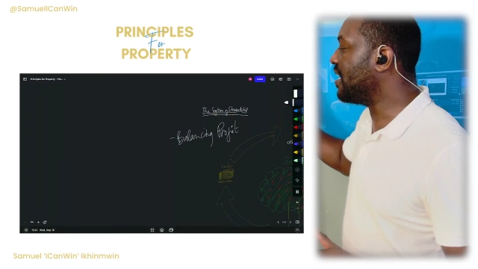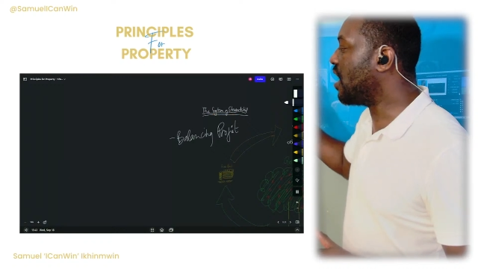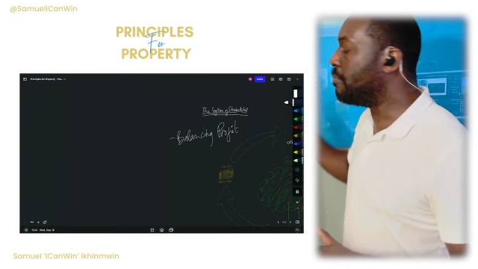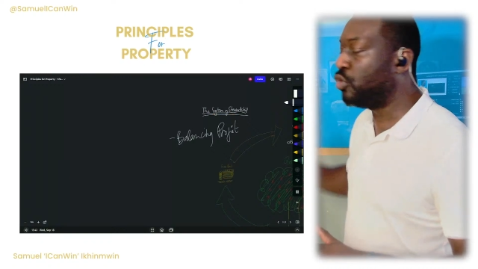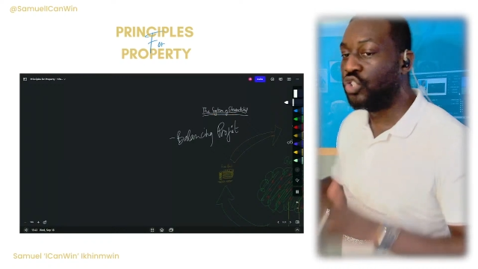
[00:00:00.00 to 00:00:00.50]
you
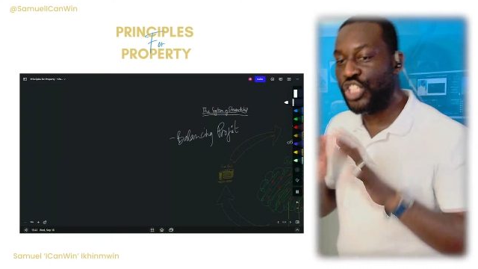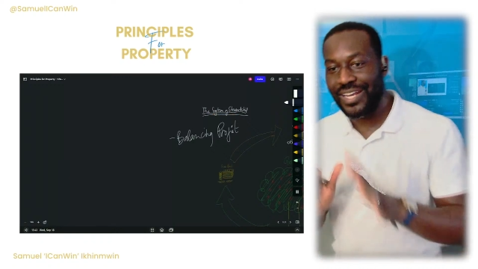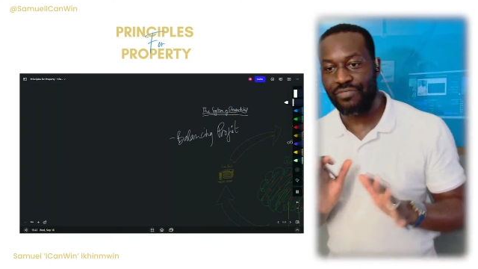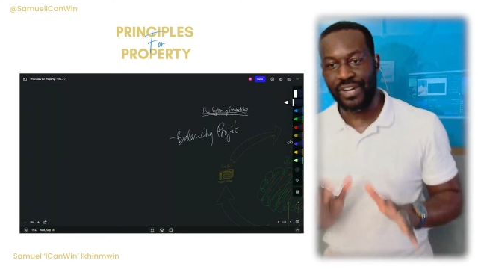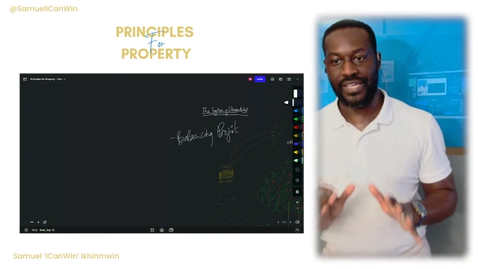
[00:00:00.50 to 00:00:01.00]

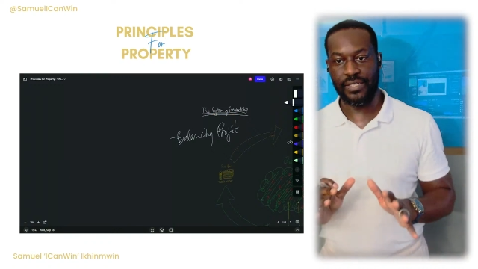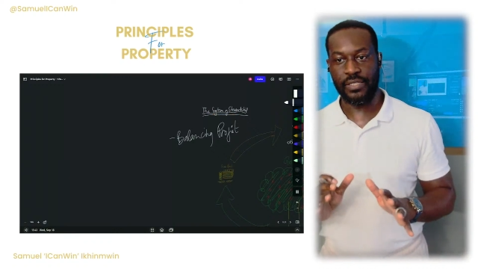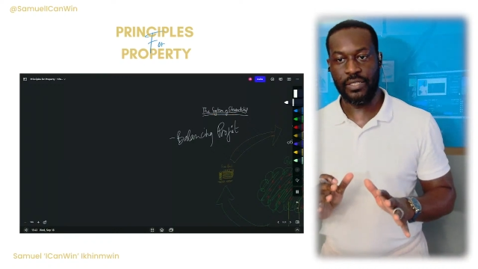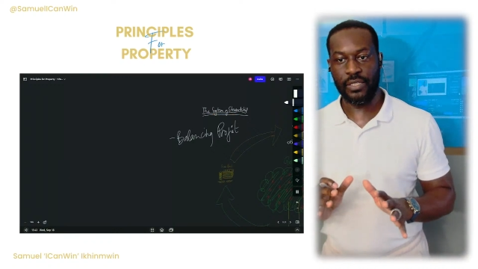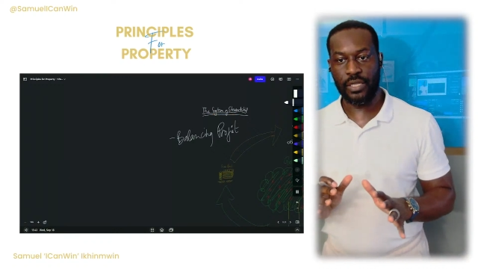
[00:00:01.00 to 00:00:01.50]
generate,
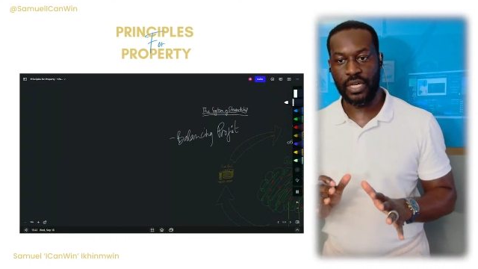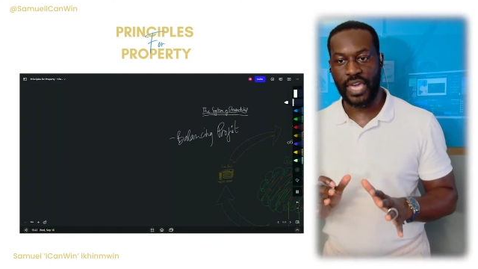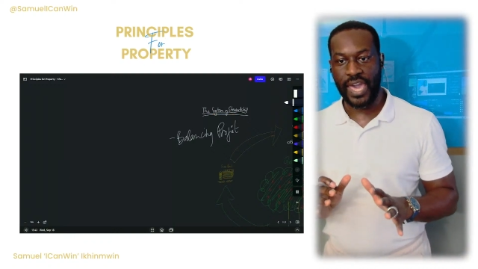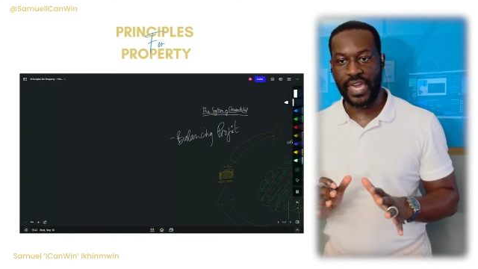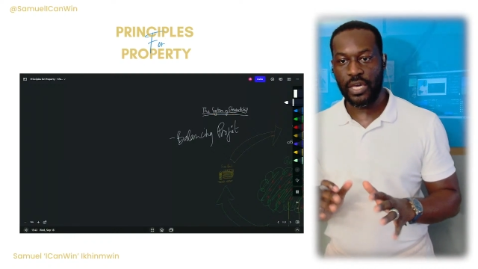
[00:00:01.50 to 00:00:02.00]

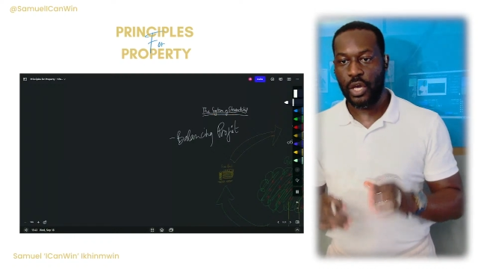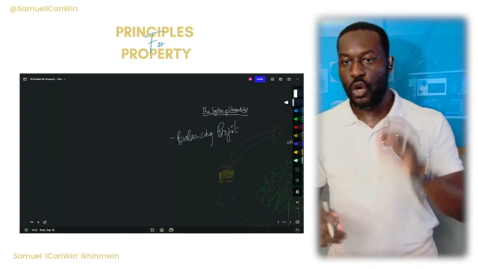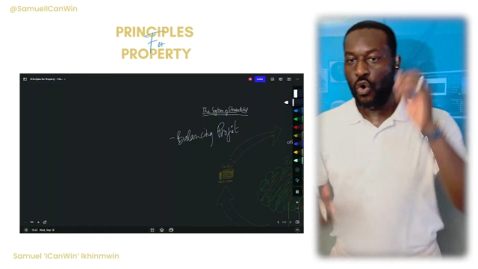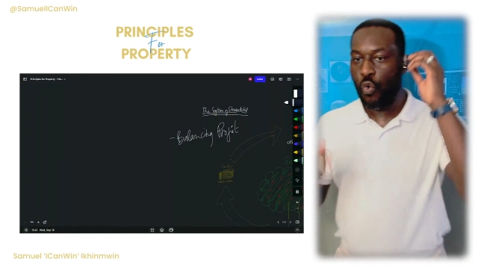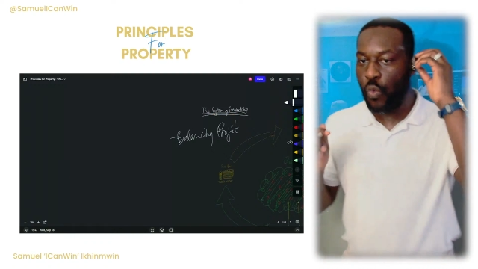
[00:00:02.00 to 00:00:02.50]
okay,
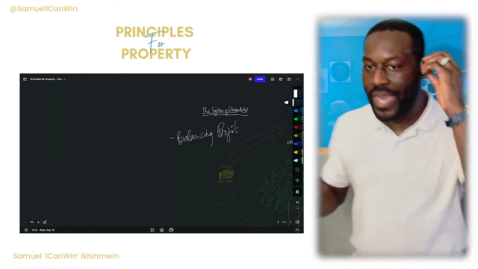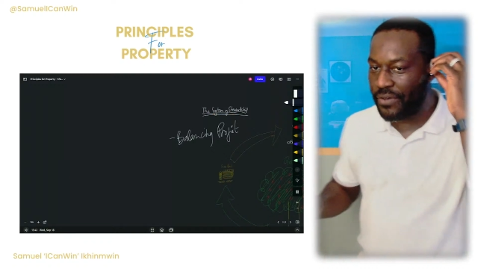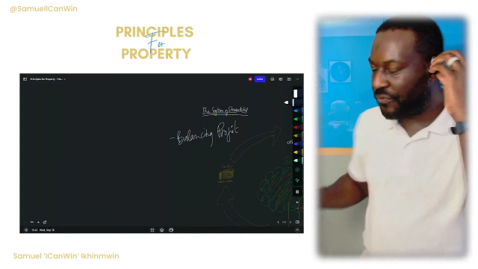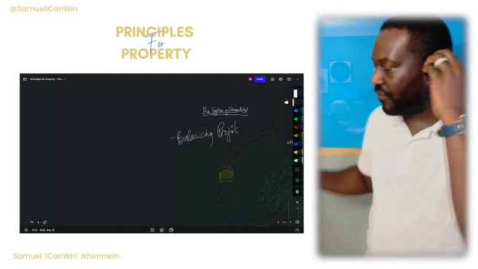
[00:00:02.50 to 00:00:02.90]
with